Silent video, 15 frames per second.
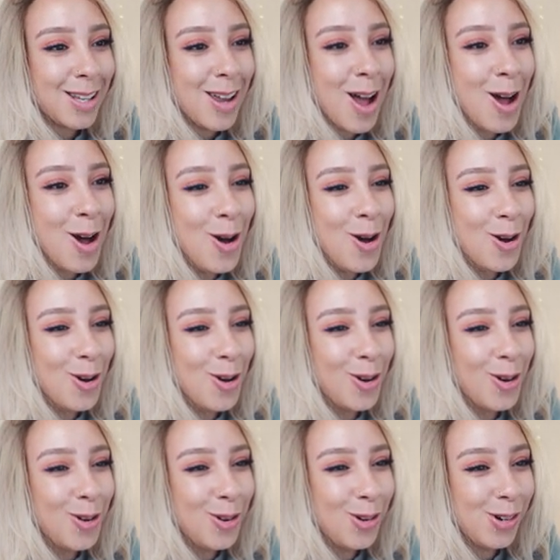
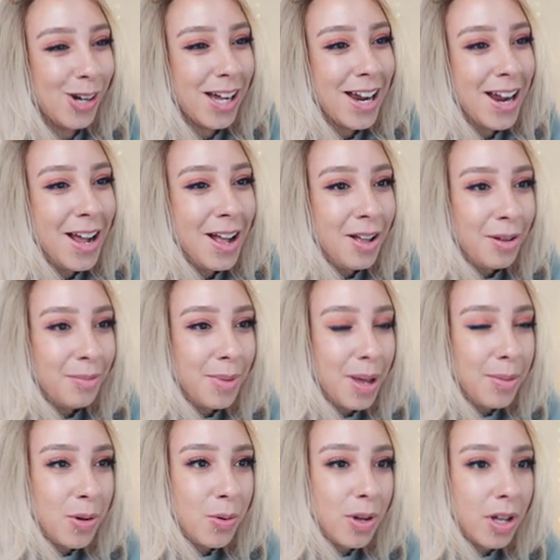So
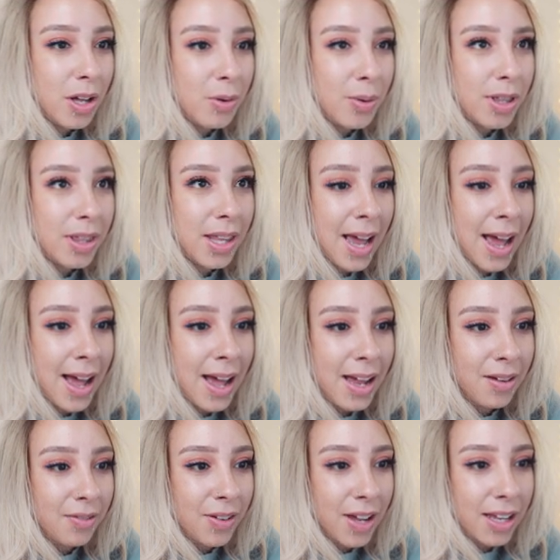Maybe we'll go with
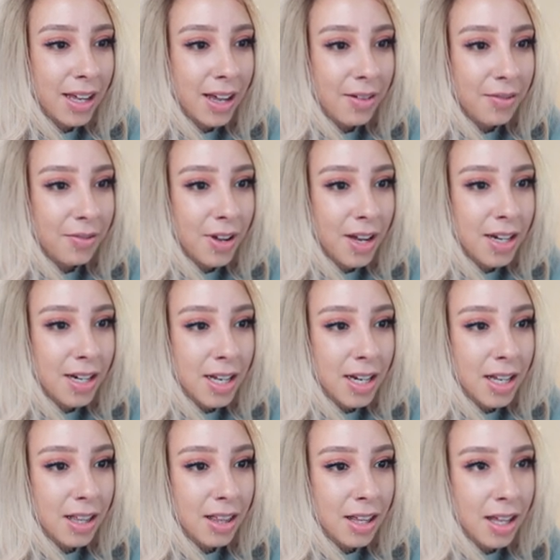that if I can't find
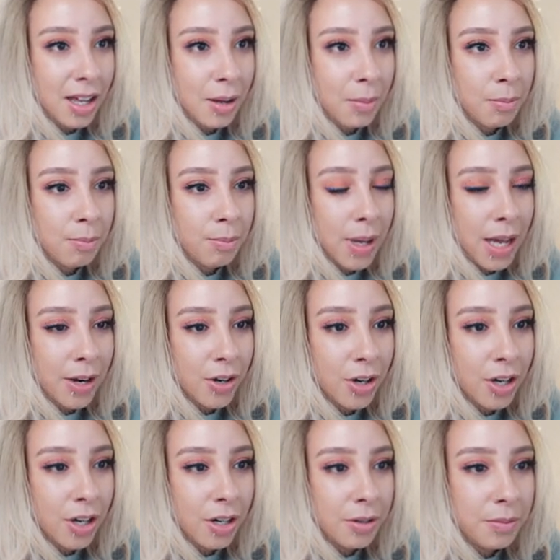anything
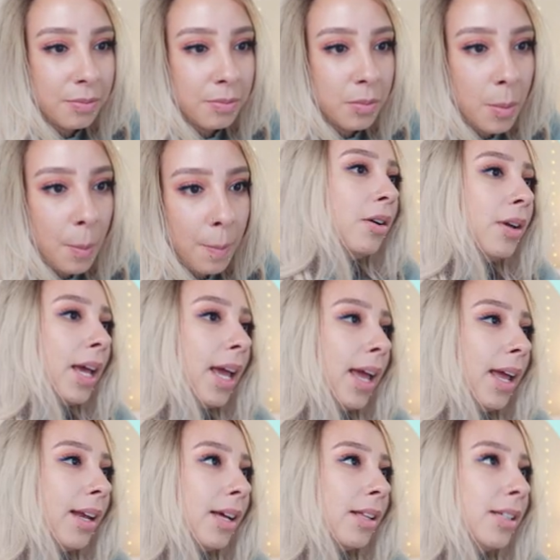better.
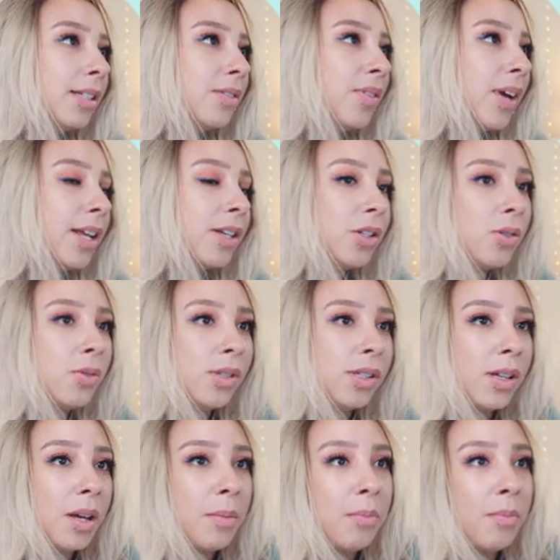Okay, now let's find you
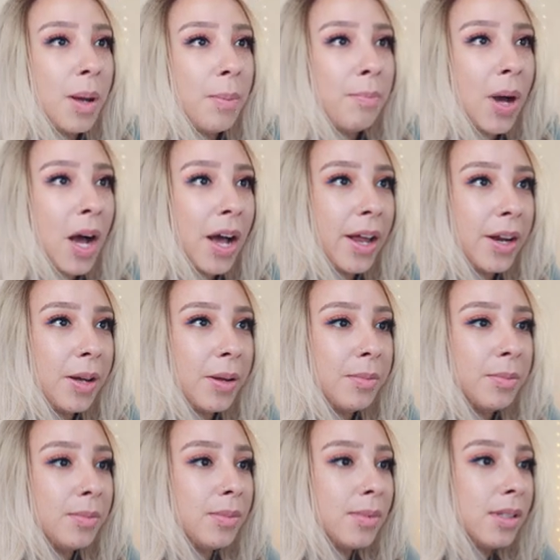some
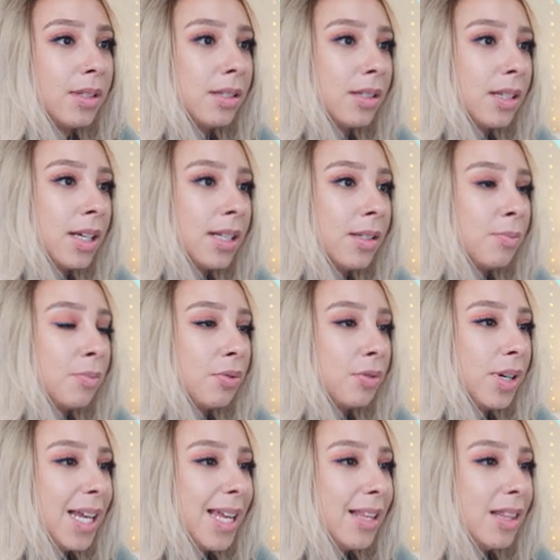bottoms. It's
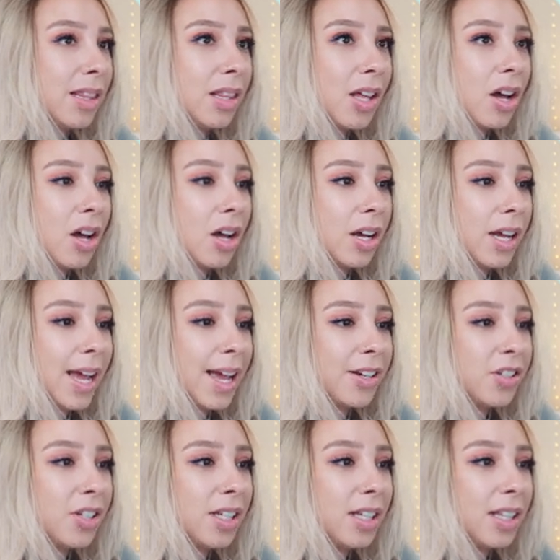pretty long. I
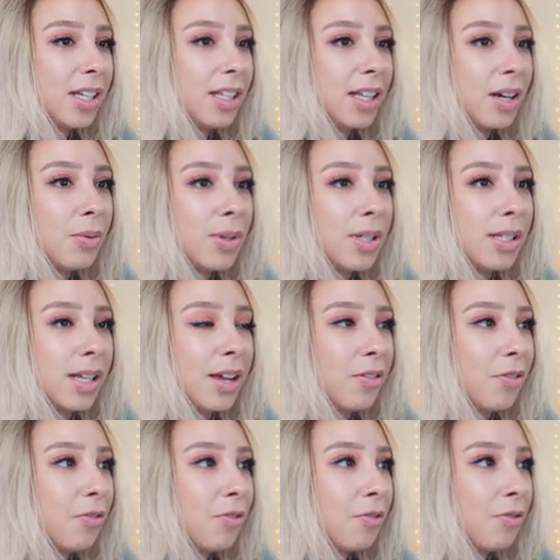actually think that was
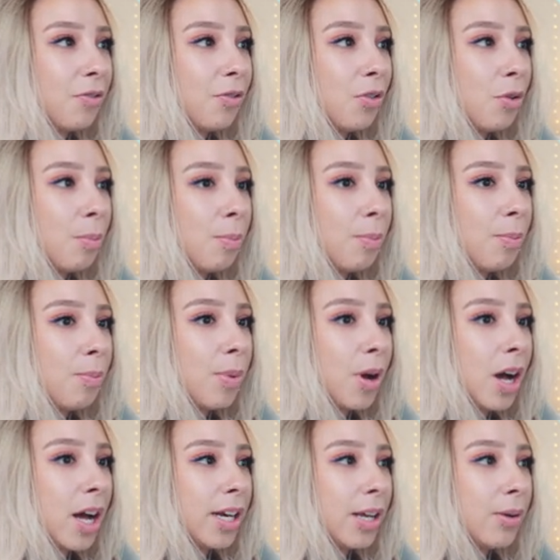a full
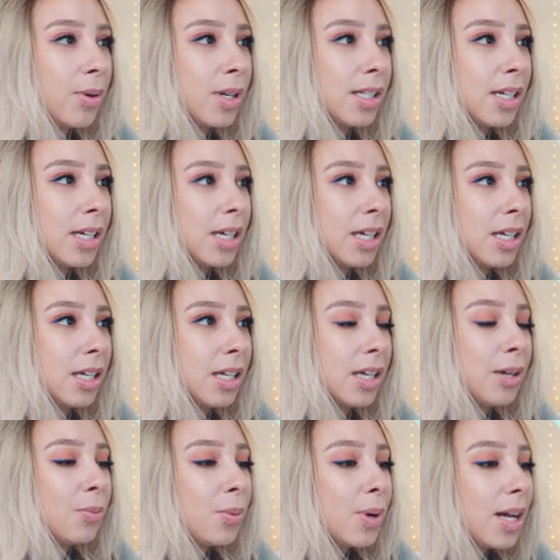body, wasn't it?
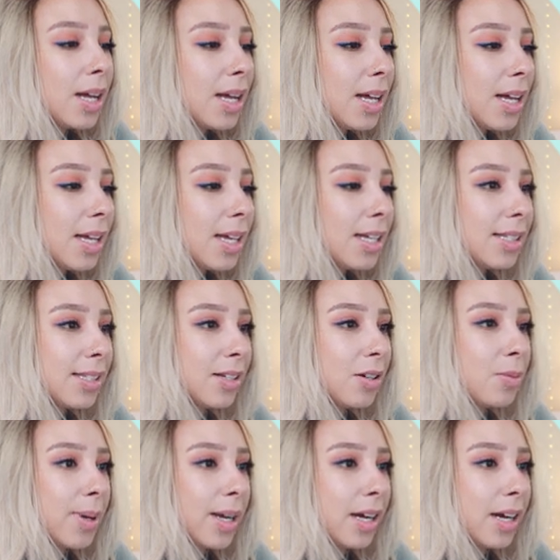It was!
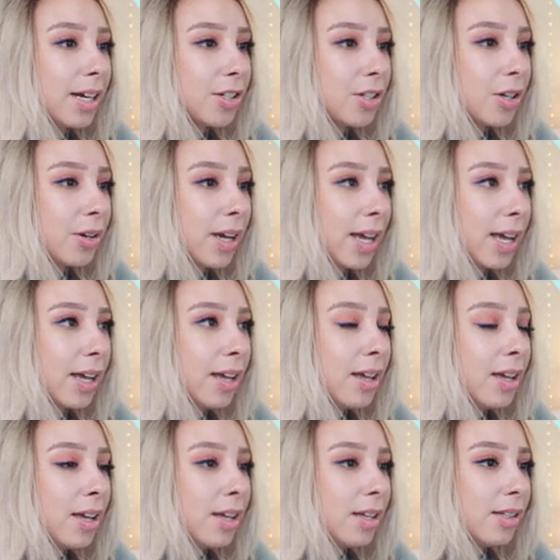Oh my gosh, okay.
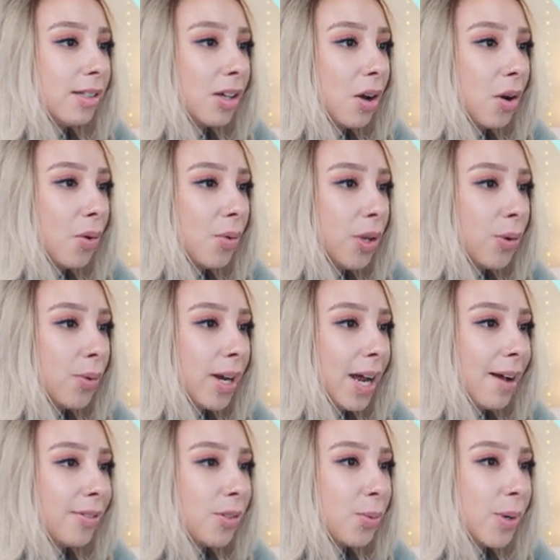So you would
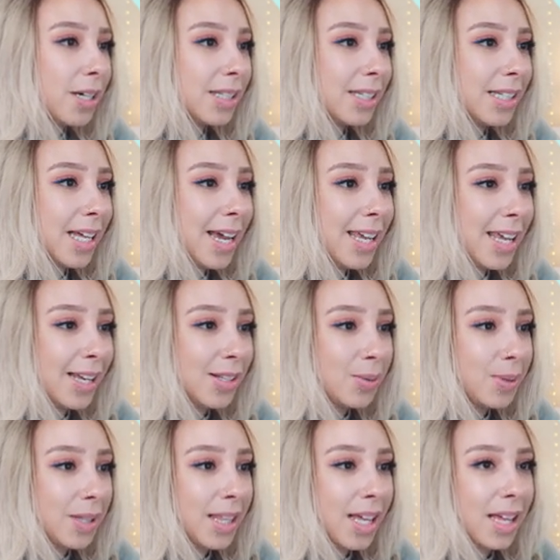have to wear
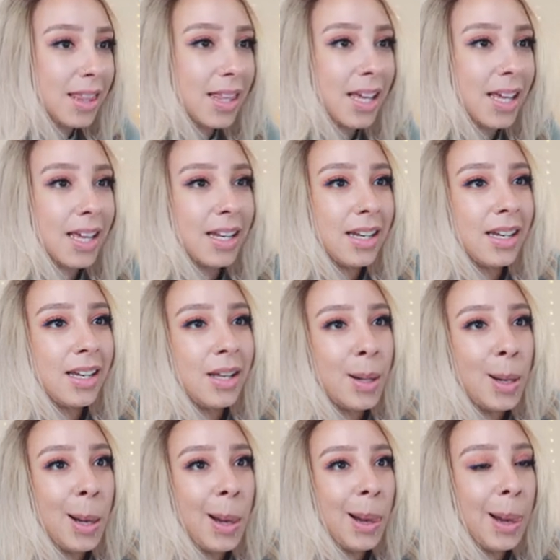leggings with that then.
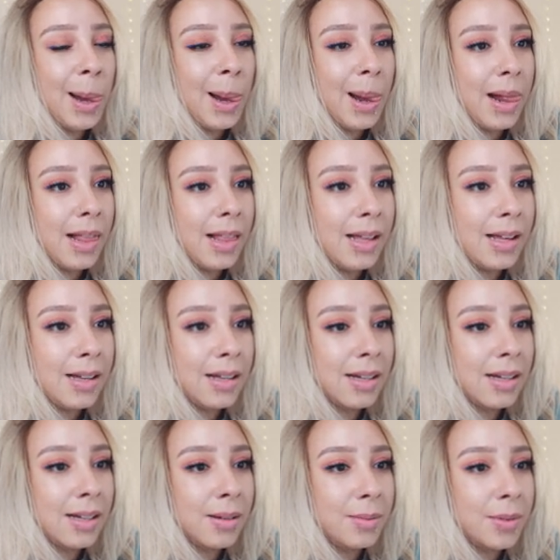
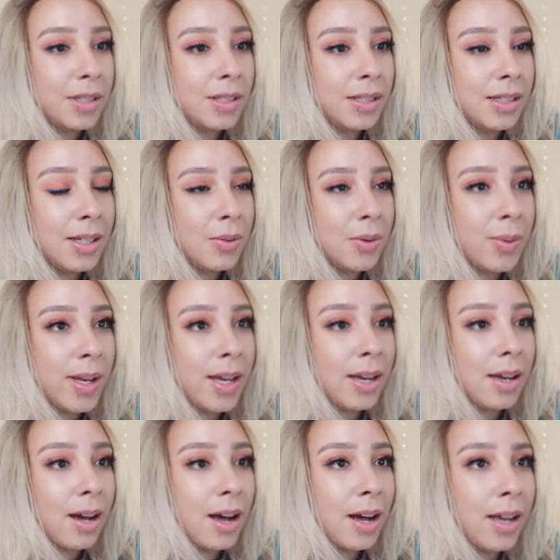Um, let's see what we
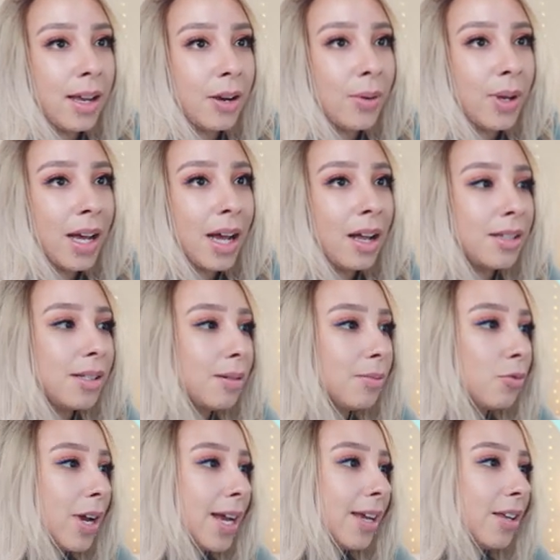got here. We got
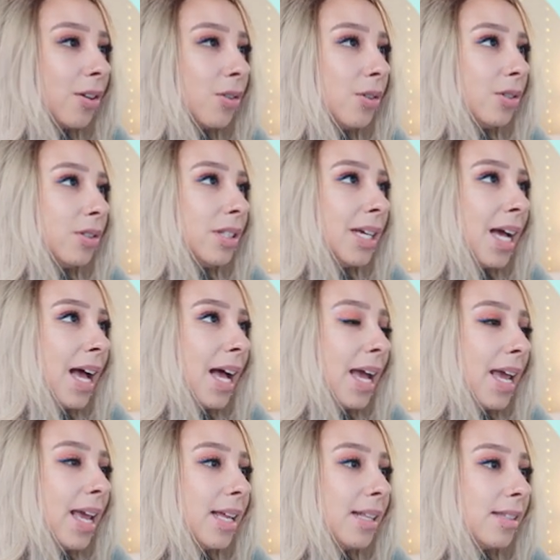some regular old
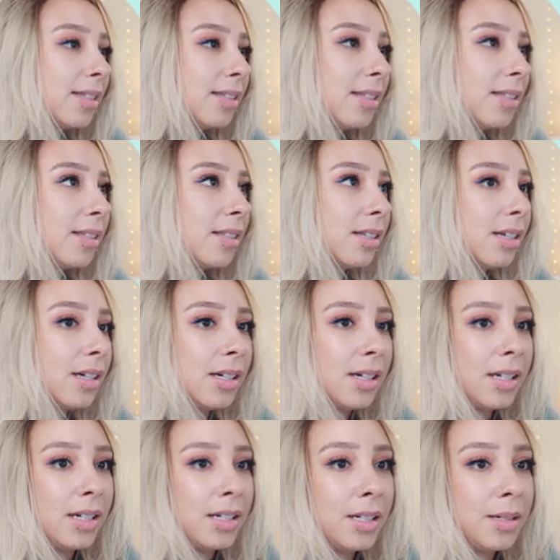tights.
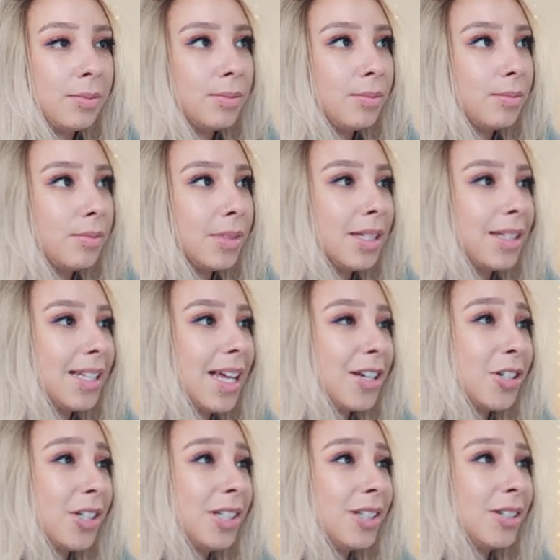Um, this
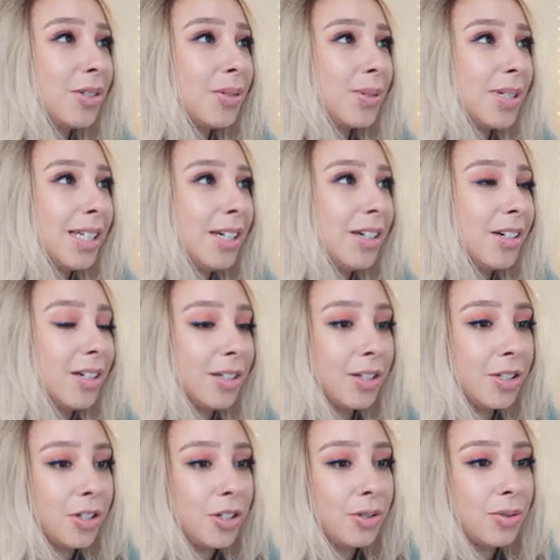actually looks really good on
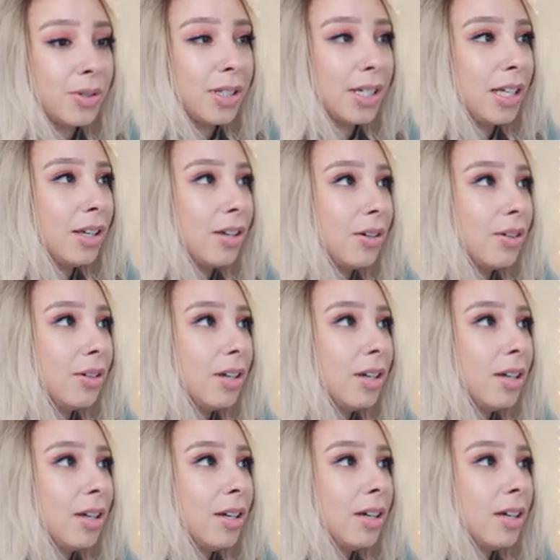her. She's really cute.
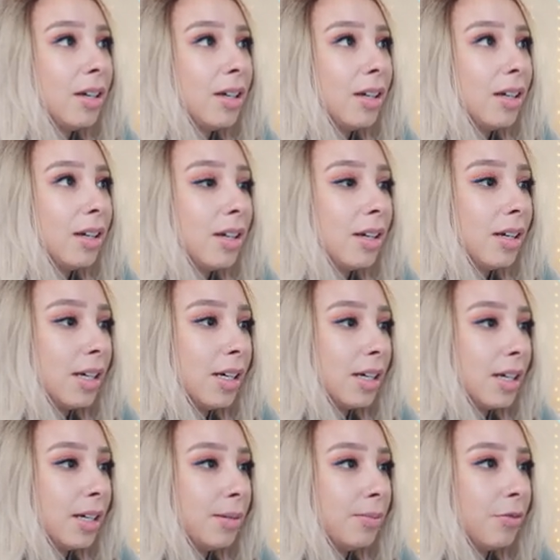
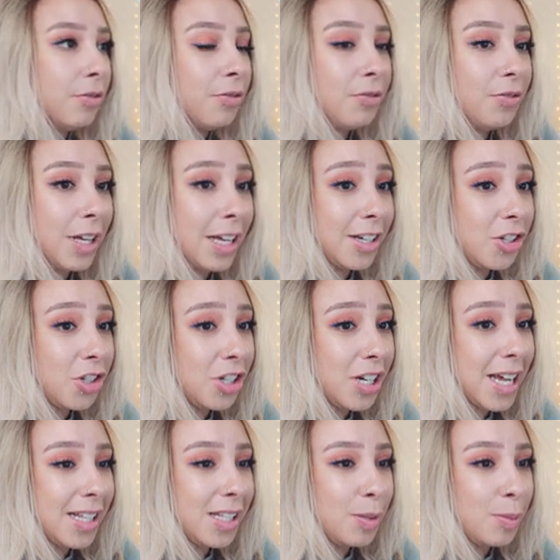Um,
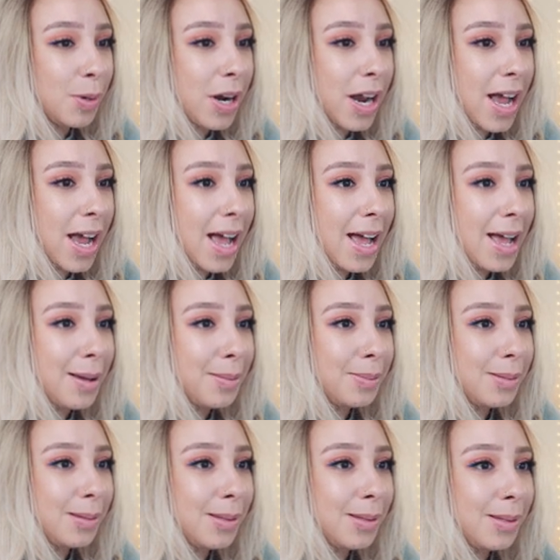fishnets,
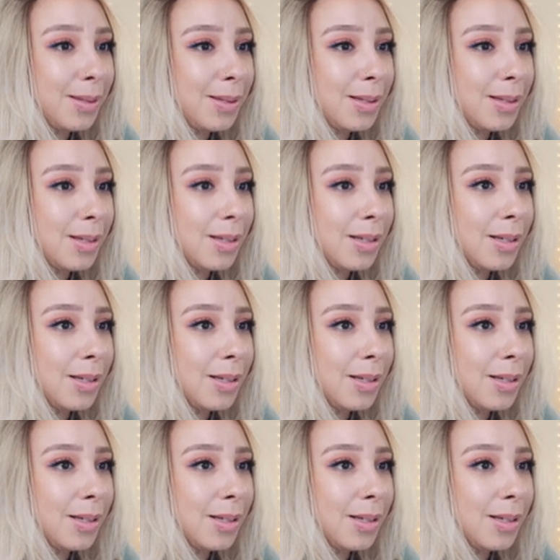perhaps?